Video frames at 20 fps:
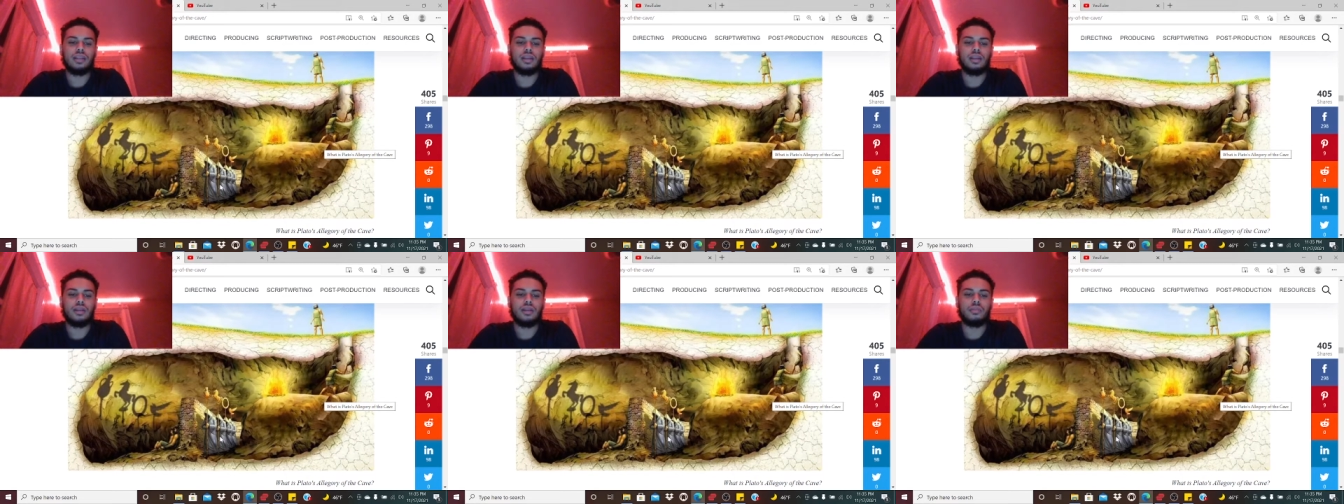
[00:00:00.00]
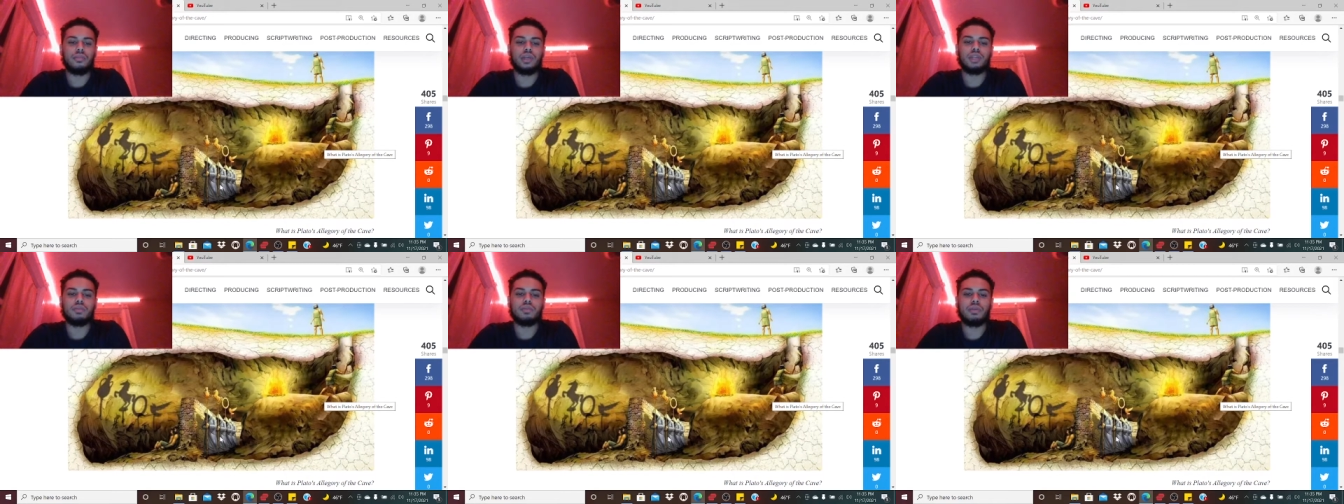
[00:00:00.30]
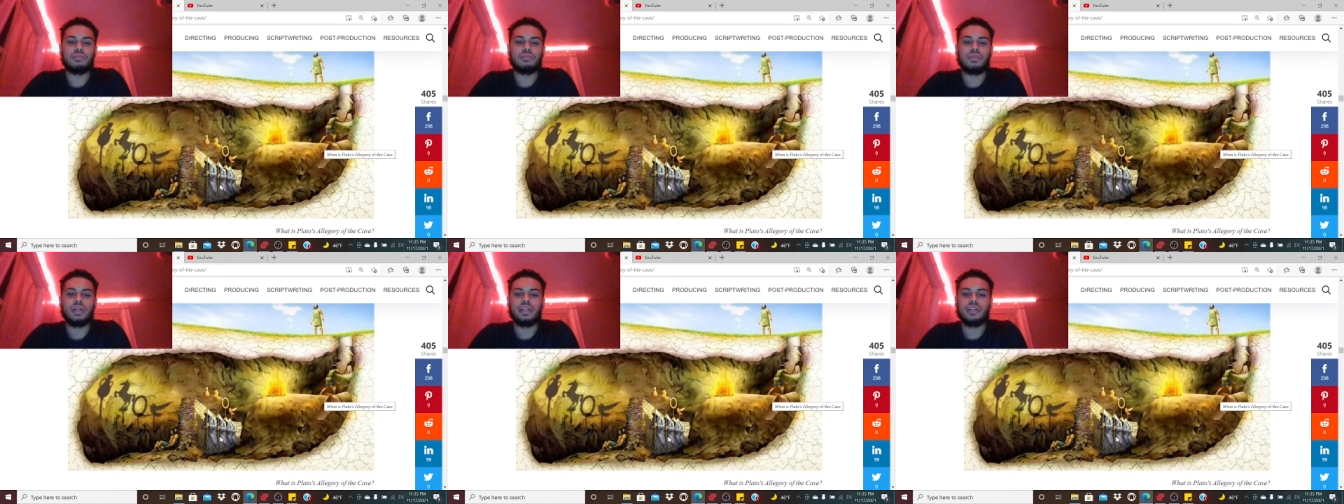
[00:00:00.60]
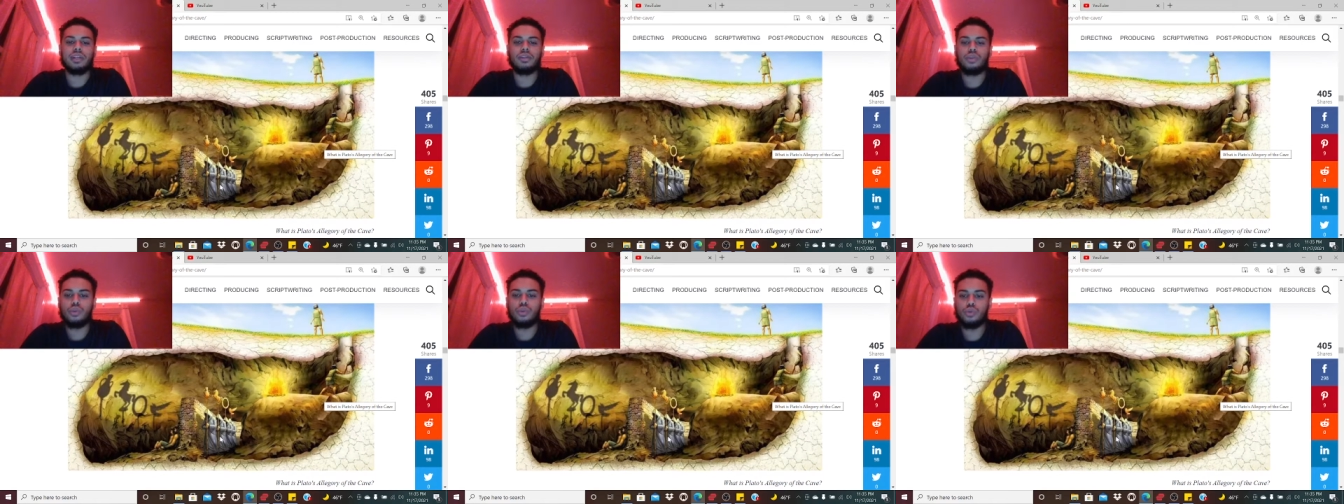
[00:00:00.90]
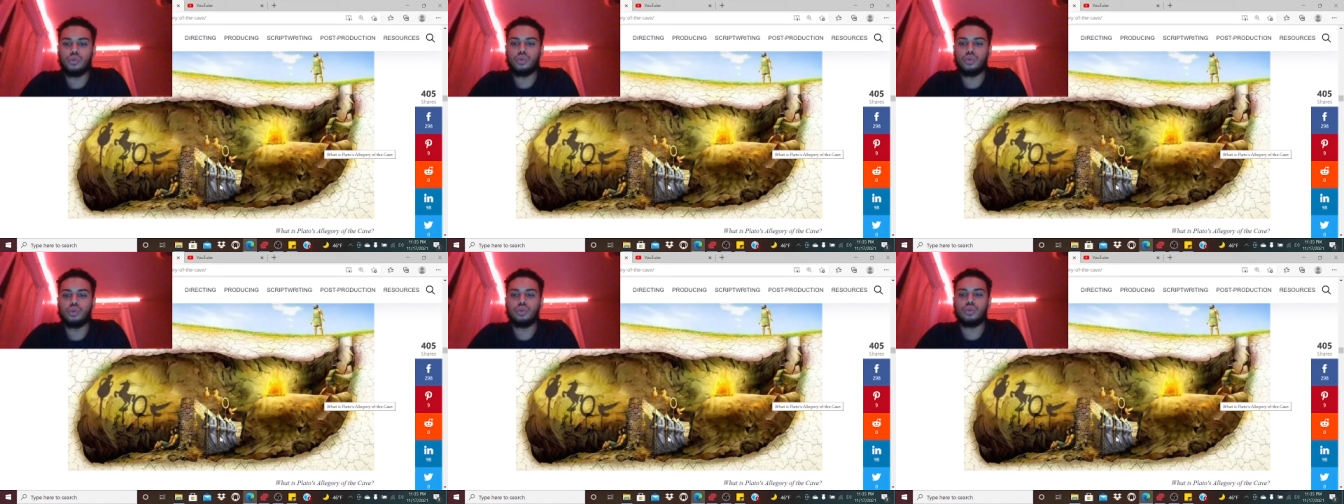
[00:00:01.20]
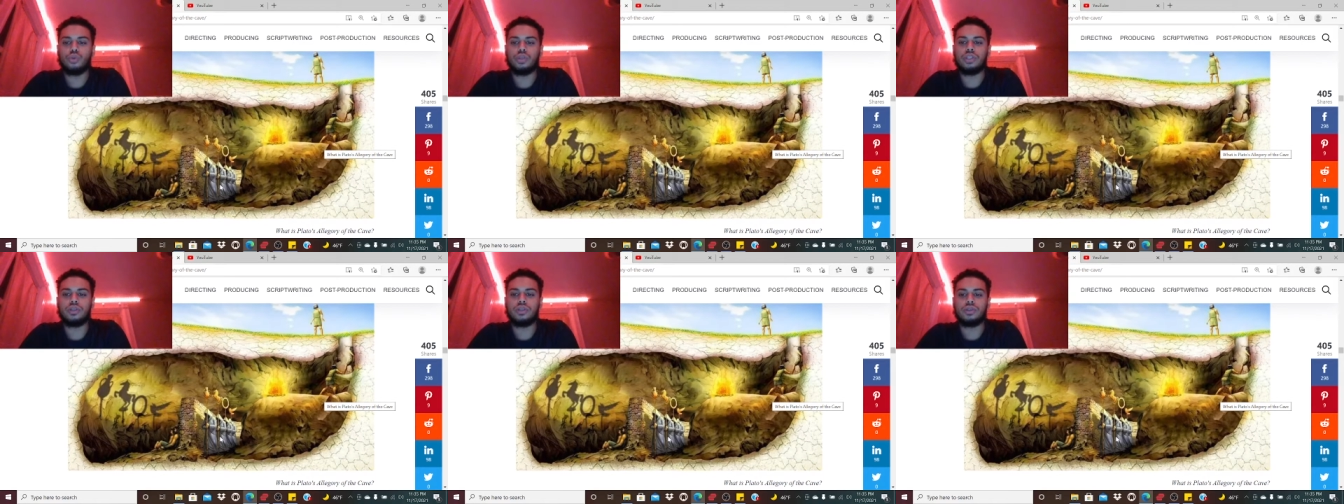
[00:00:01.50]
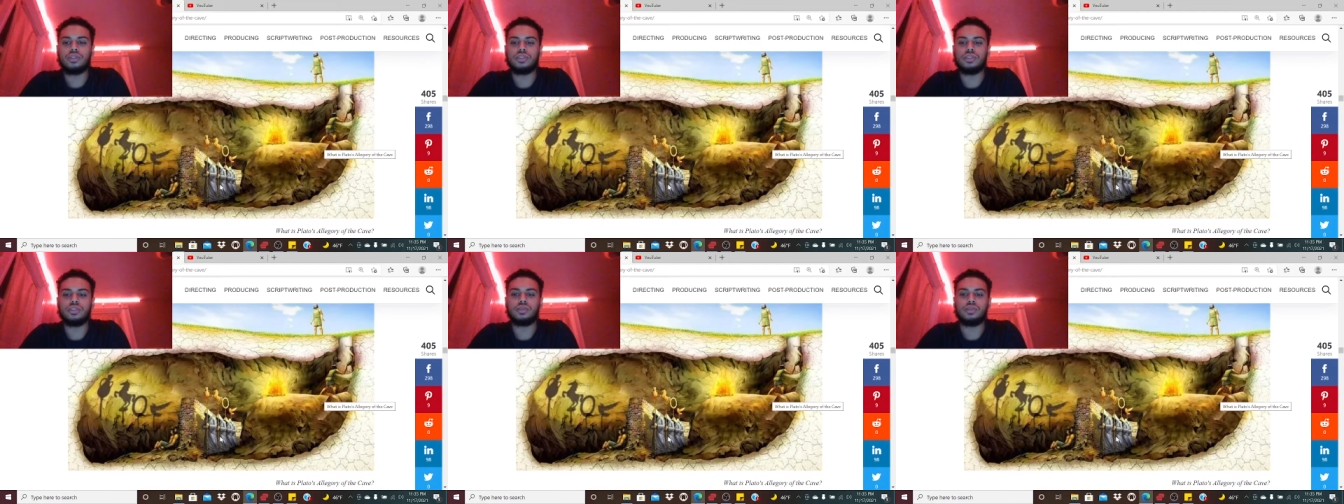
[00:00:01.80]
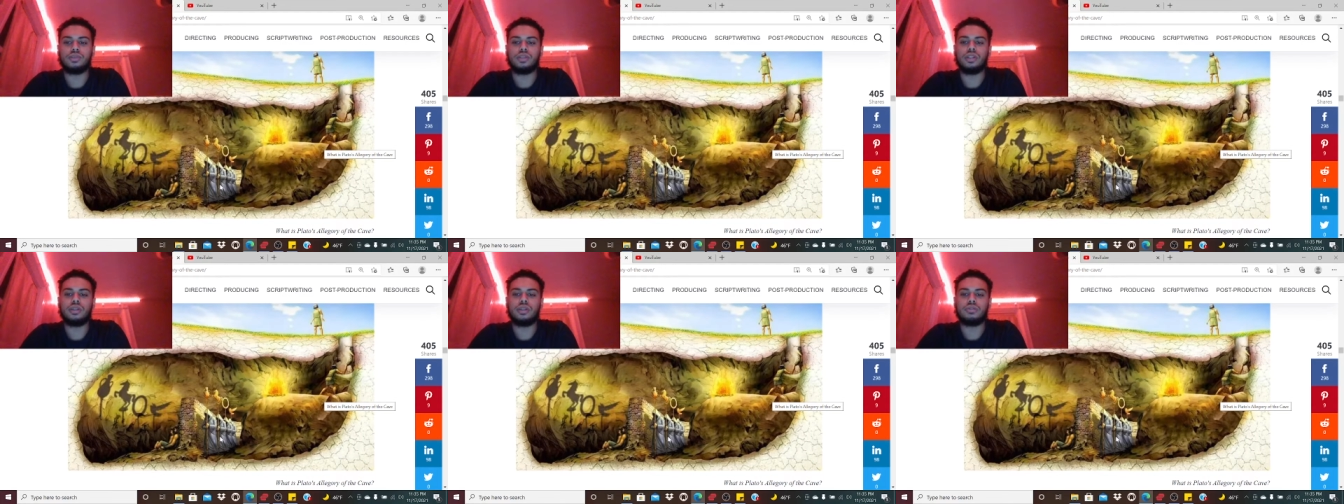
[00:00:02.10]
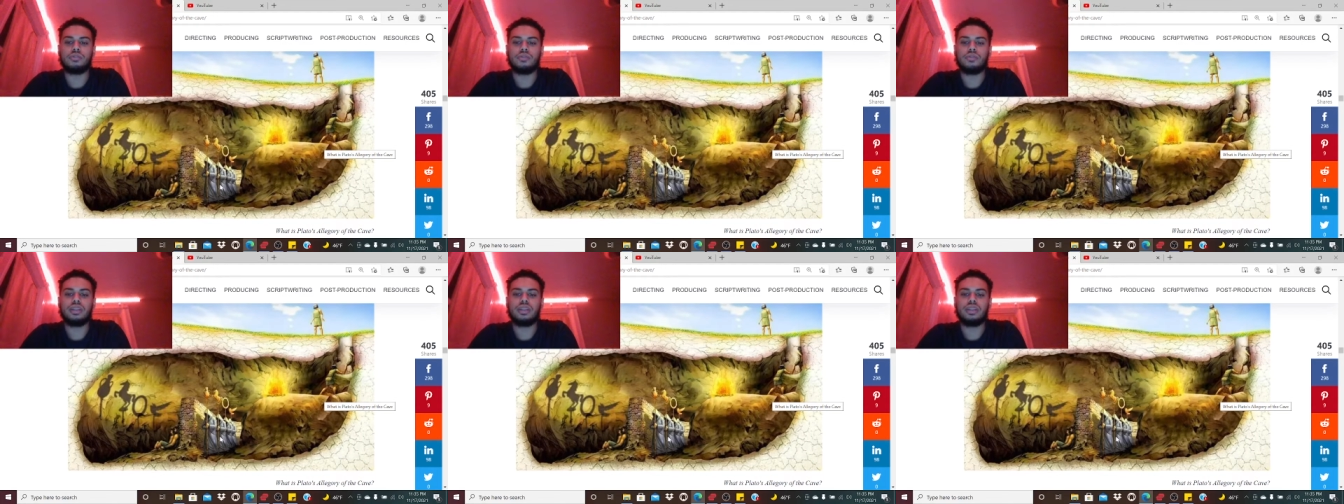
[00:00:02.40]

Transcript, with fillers: and bring my mind through in order to um,